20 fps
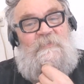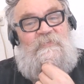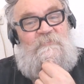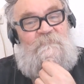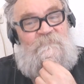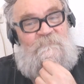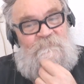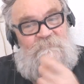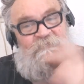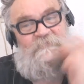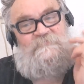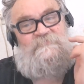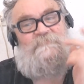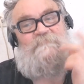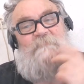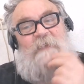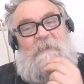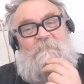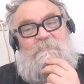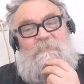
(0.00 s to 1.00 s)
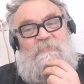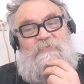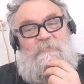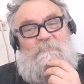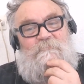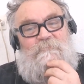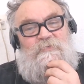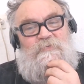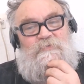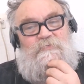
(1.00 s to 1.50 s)
The first map of
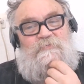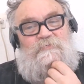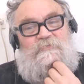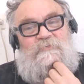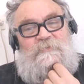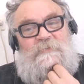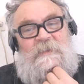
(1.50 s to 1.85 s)
the moon